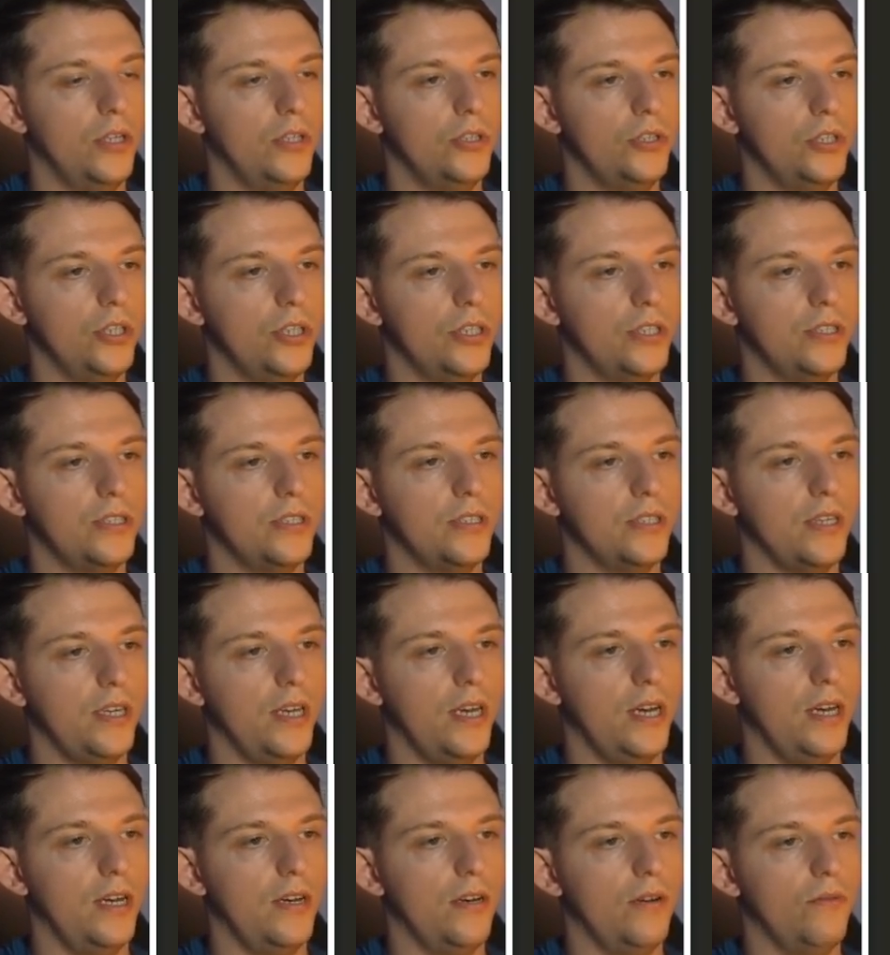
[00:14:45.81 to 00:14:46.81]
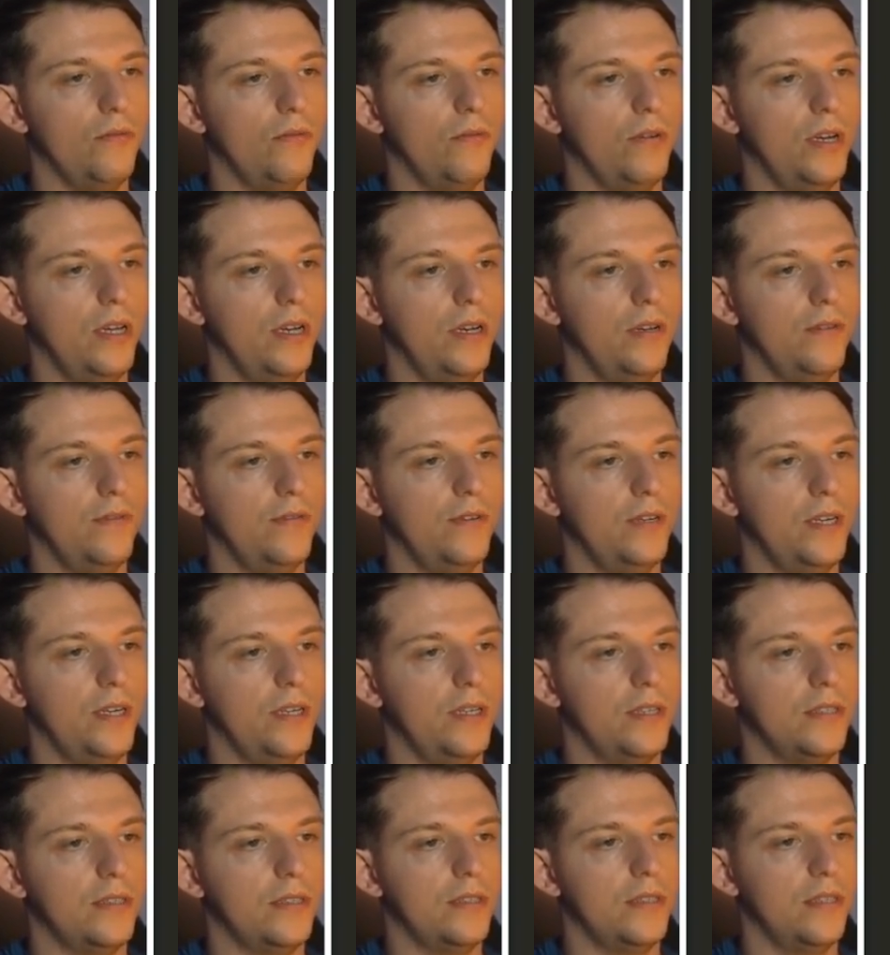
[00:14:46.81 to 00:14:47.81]
Just get rid of
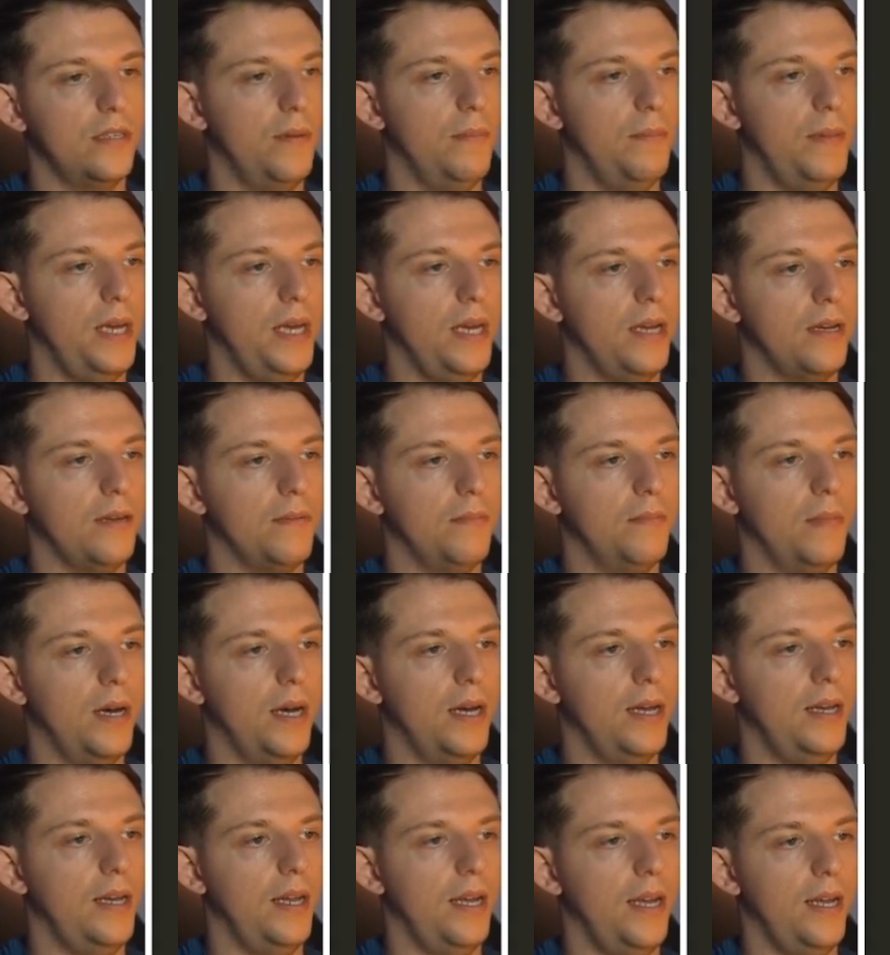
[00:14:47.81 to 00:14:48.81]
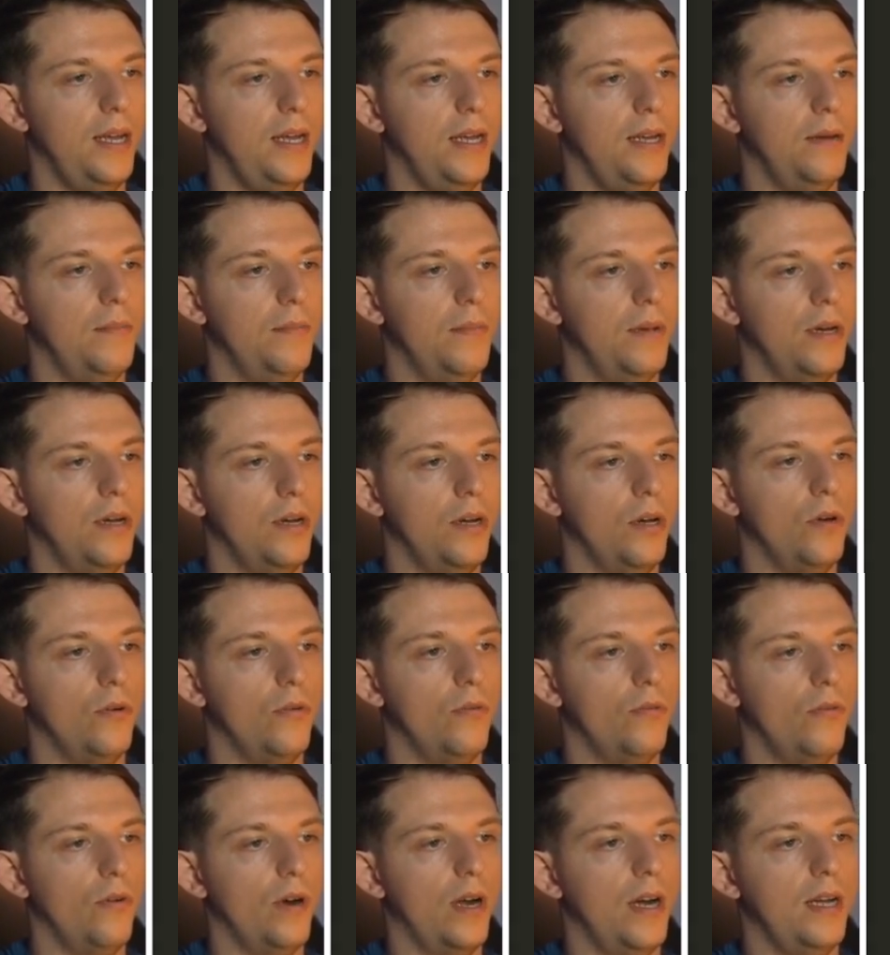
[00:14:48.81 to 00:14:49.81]
it. Make my name
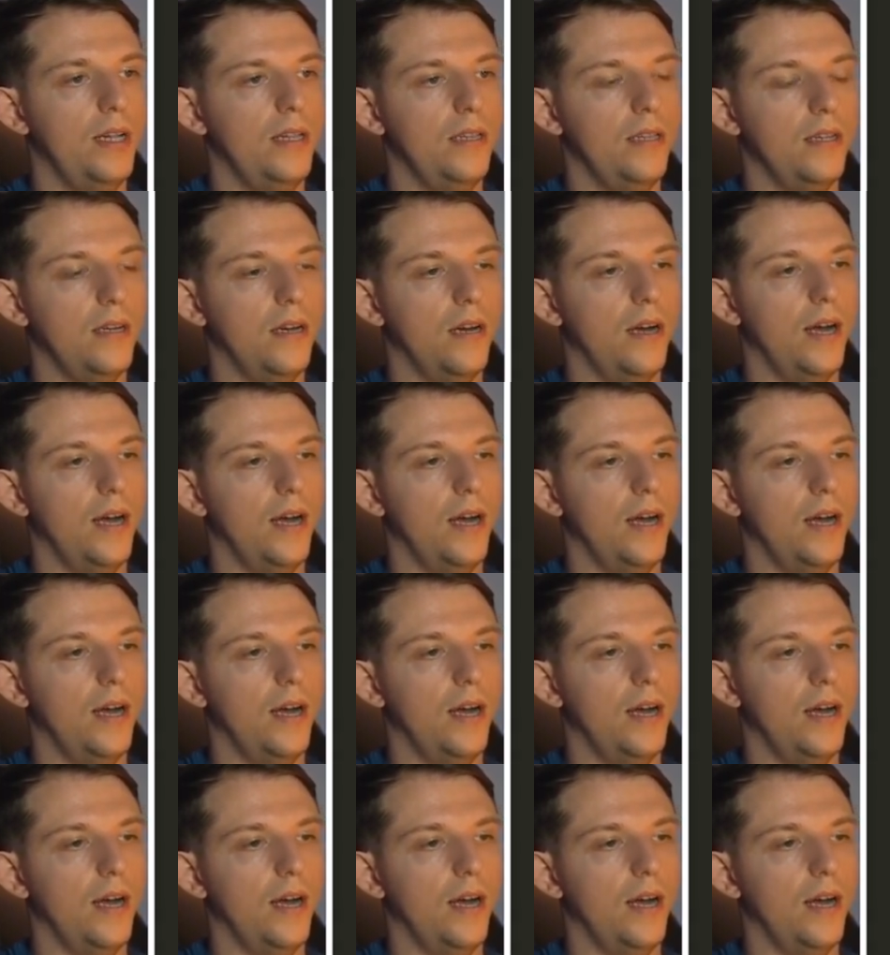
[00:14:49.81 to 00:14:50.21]
Riley